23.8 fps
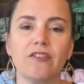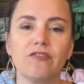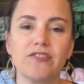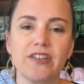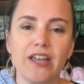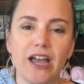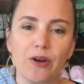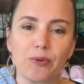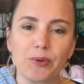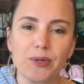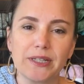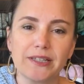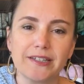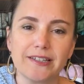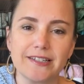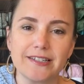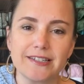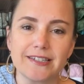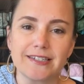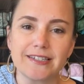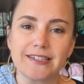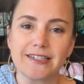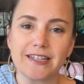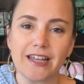They've now
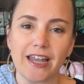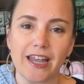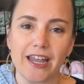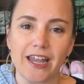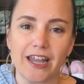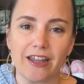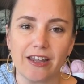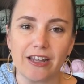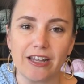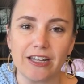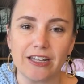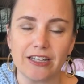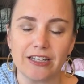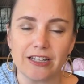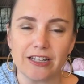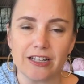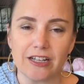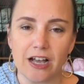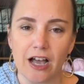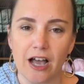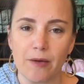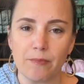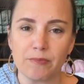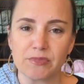released
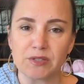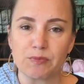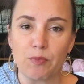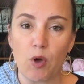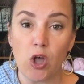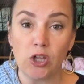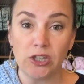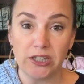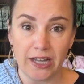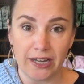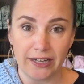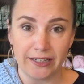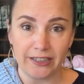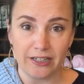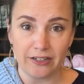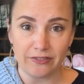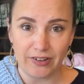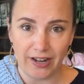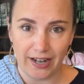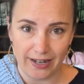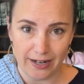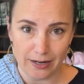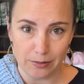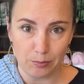a um, small line
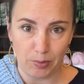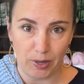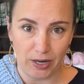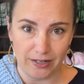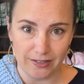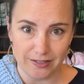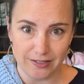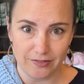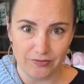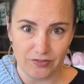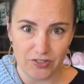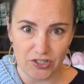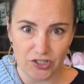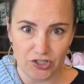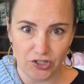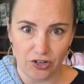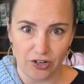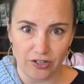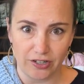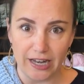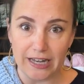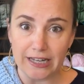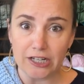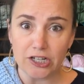of hand paints of this
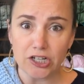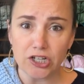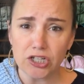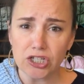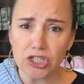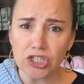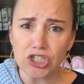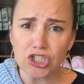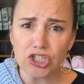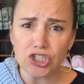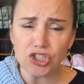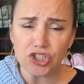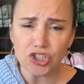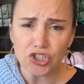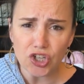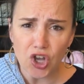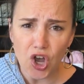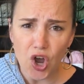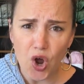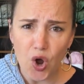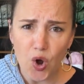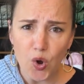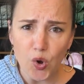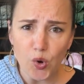yarn, and it is
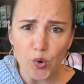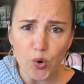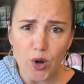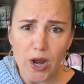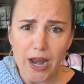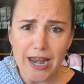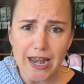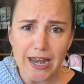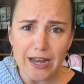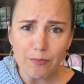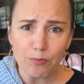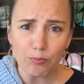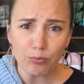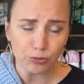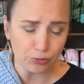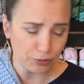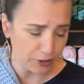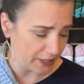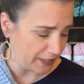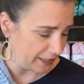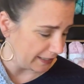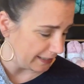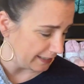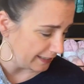so
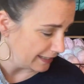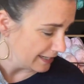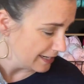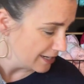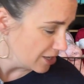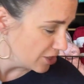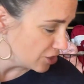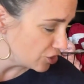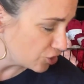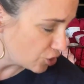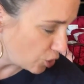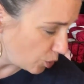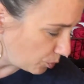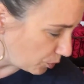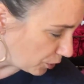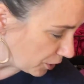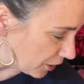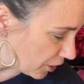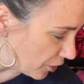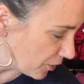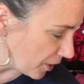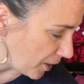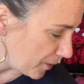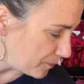pretty. So
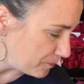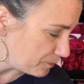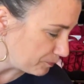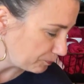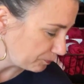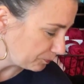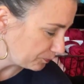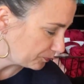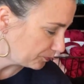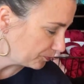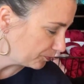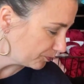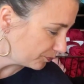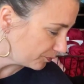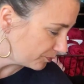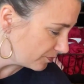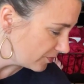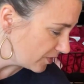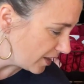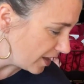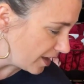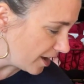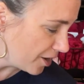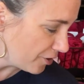pretty. Okay,
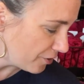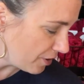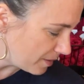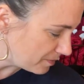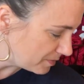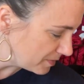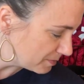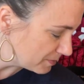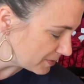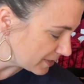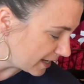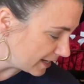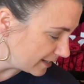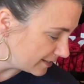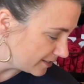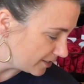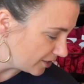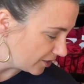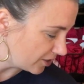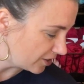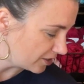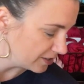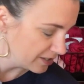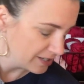I grabbed some
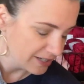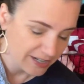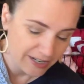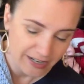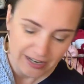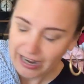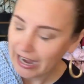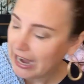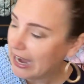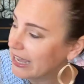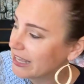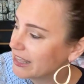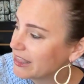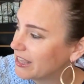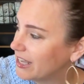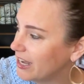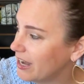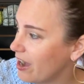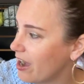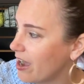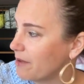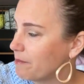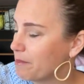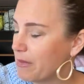skeins here. I
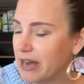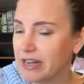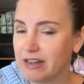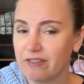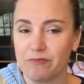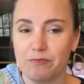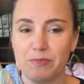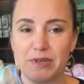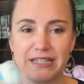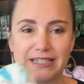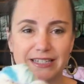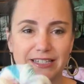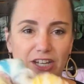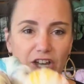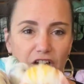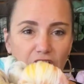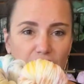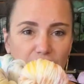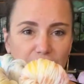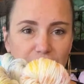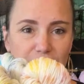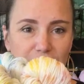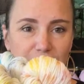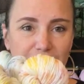think I might have missed a
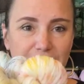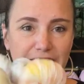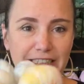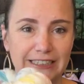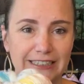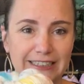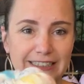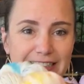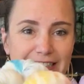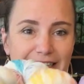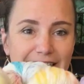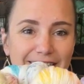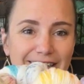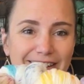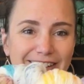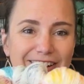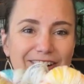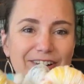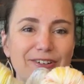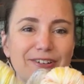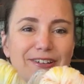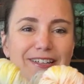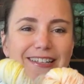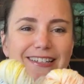color.
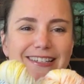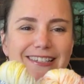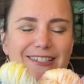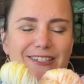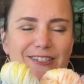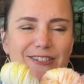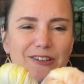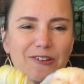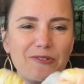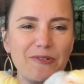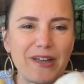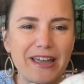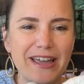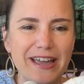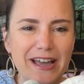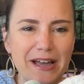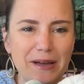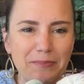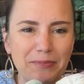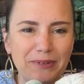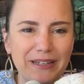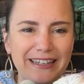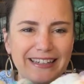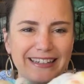Oh, it's so
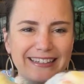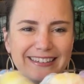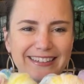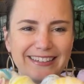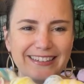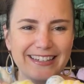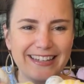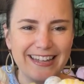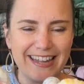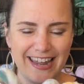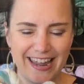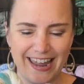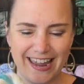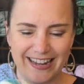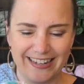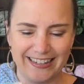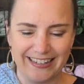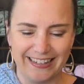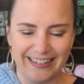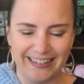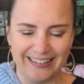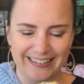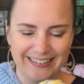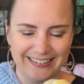happy. Look at
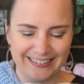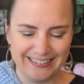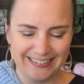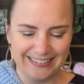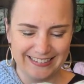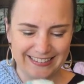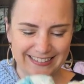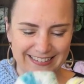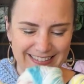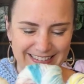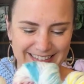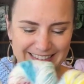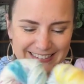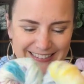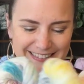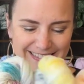it.